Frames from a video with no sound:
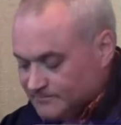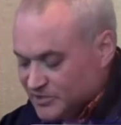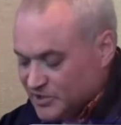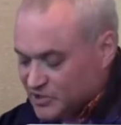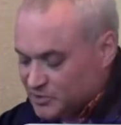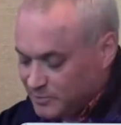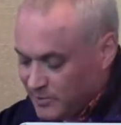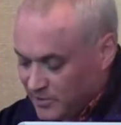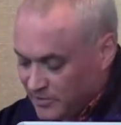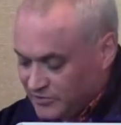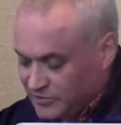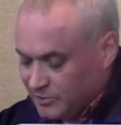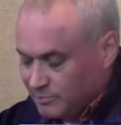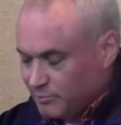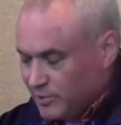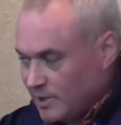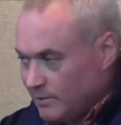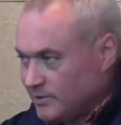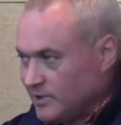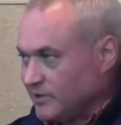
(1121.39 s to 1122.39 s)

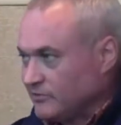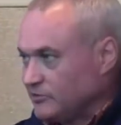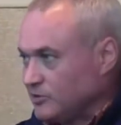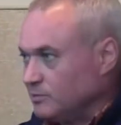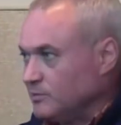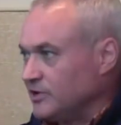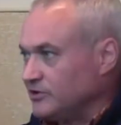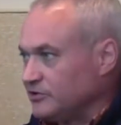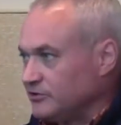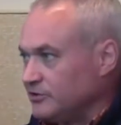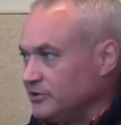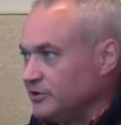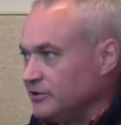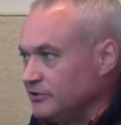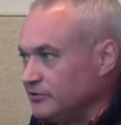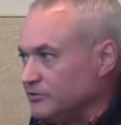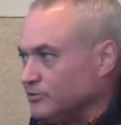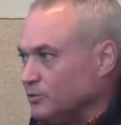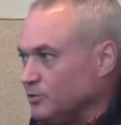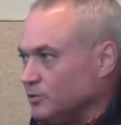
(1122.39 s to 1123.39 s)
Dispersant, probably not so much in the
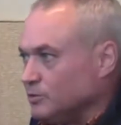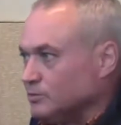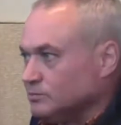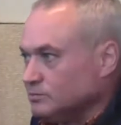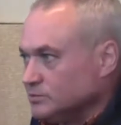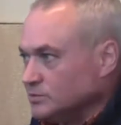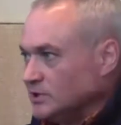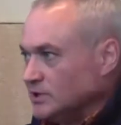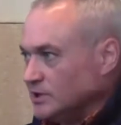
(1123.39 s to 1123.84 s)
nearshore.